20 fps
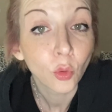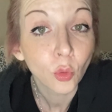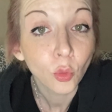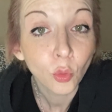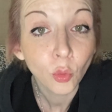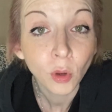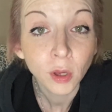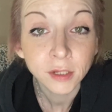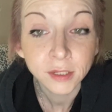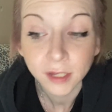
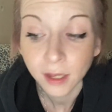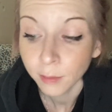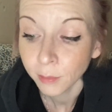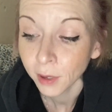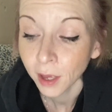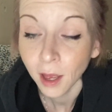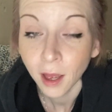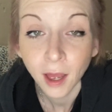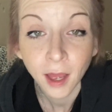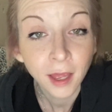What's up,
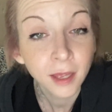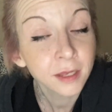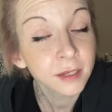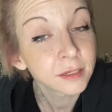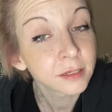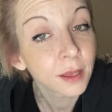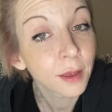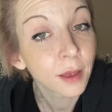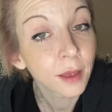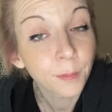
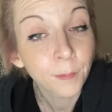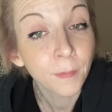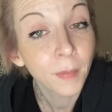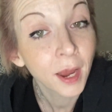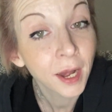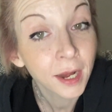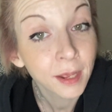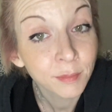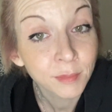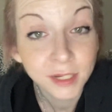guys? My
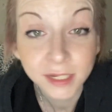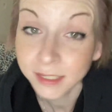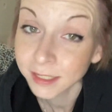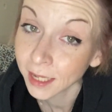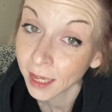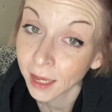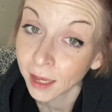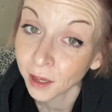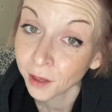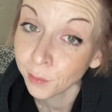name is
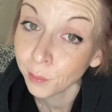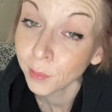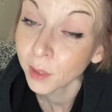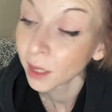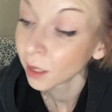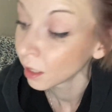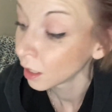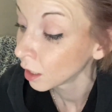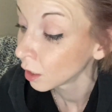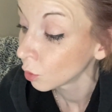Sam
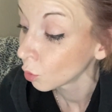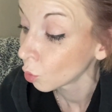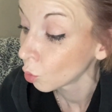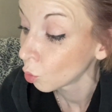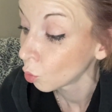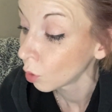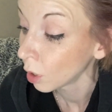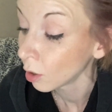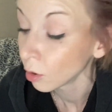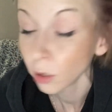and
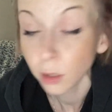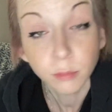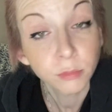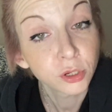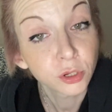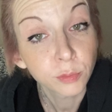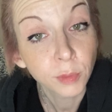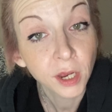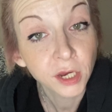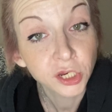welcome to
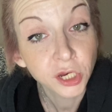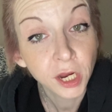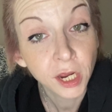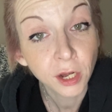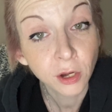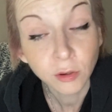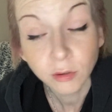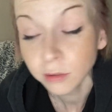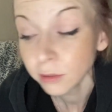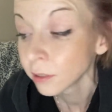my
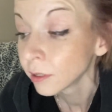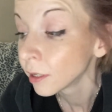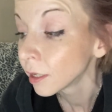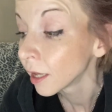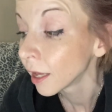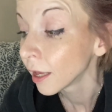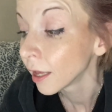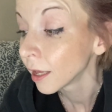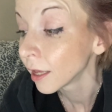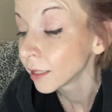channel.
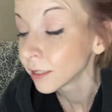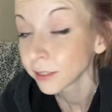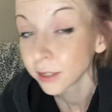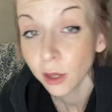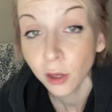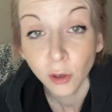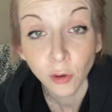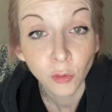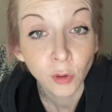So